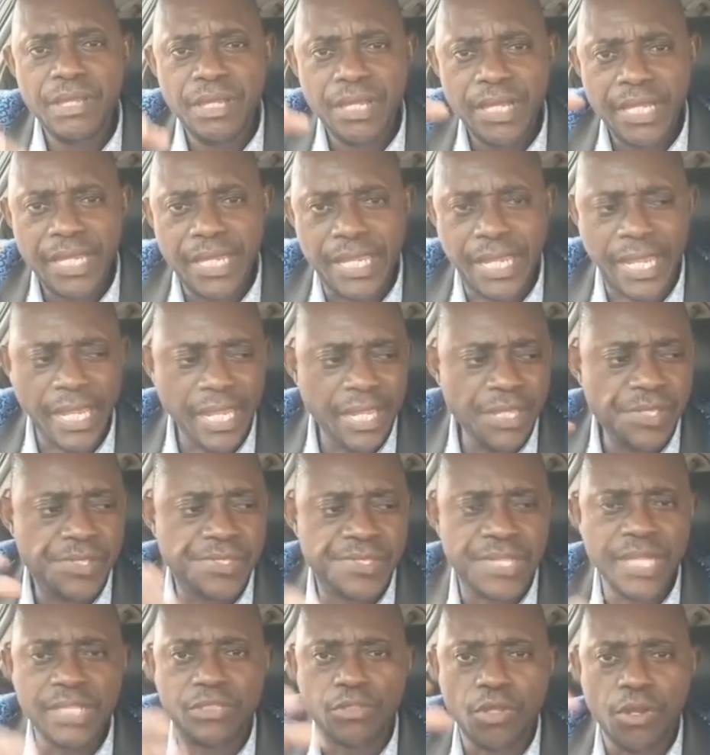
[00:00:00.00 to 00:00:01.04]
key
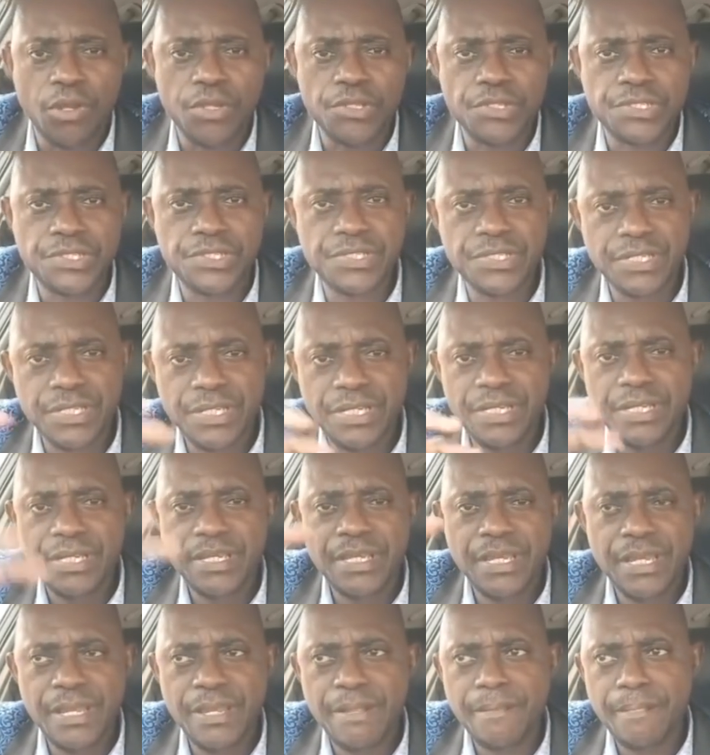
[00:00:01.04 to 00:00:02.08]
sectors
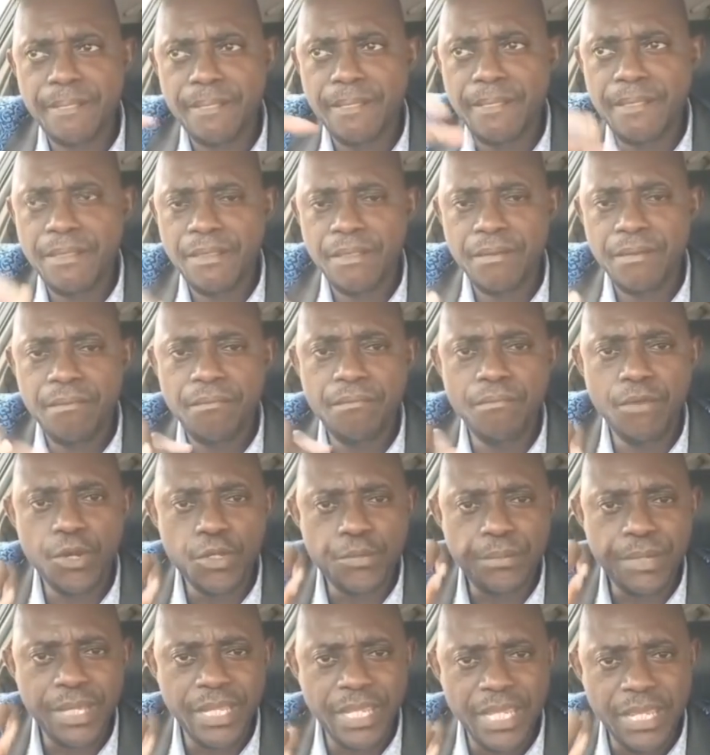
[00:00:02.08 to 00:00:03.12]
must
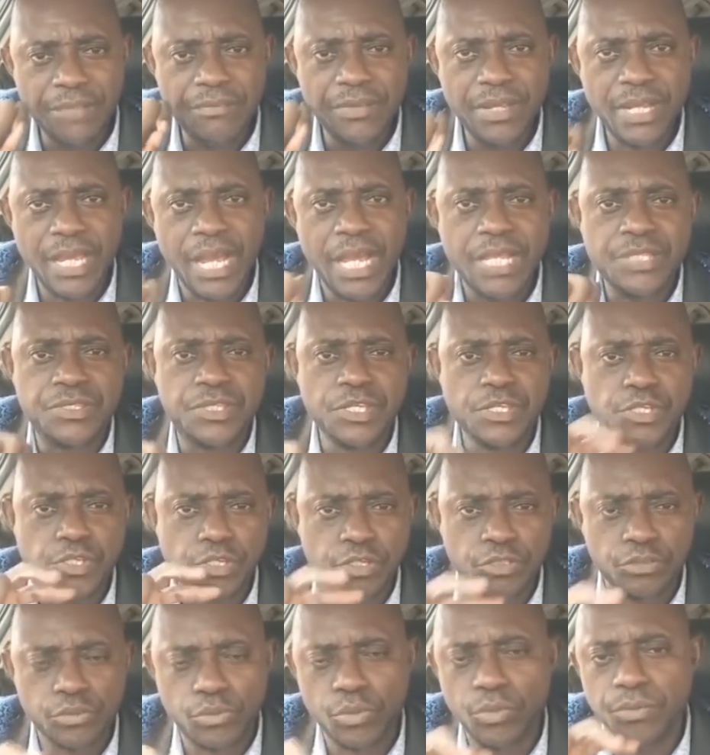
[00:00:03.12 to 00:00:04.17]
be given
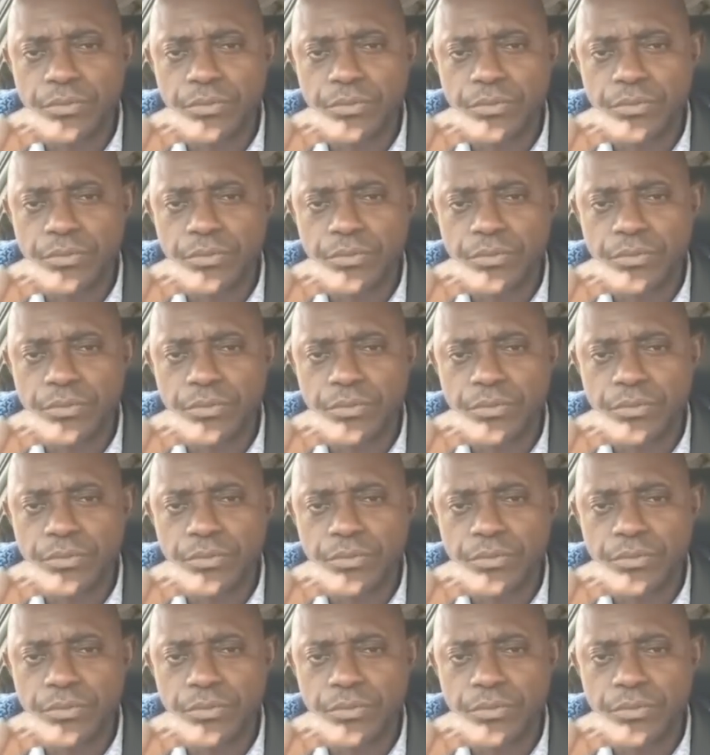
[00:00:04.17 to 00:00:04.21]
attention to.